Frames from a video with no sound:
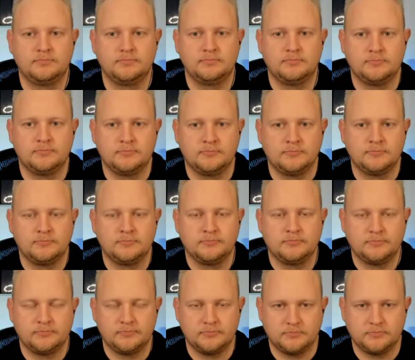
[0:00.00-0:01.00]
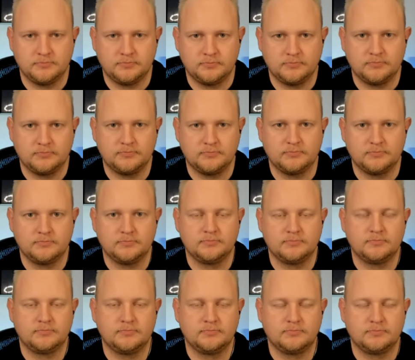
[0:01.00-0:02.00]

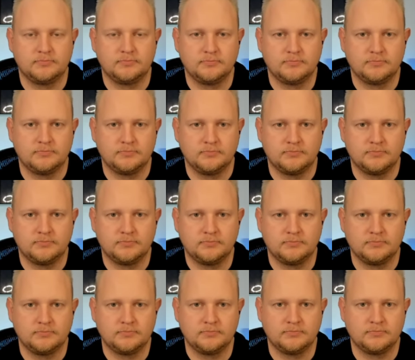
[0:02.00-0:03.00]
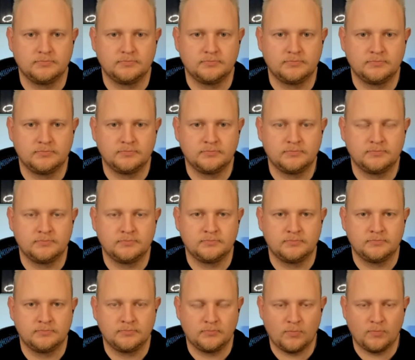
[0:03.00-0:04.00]

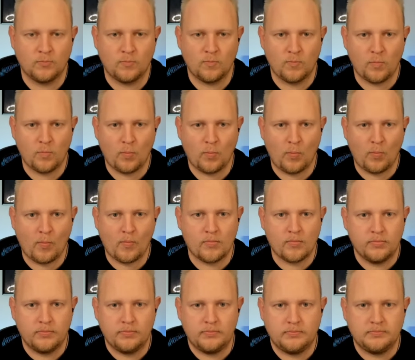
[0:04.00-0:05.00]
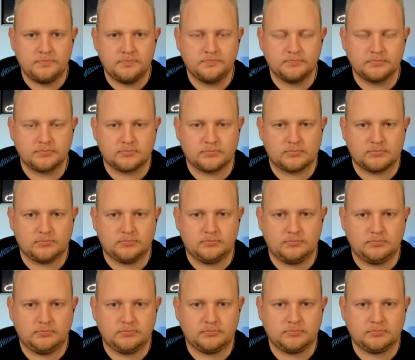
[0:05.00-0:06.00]

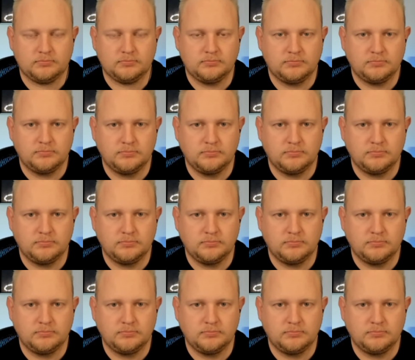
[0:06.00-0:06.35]
No words are spoken by the person on screen.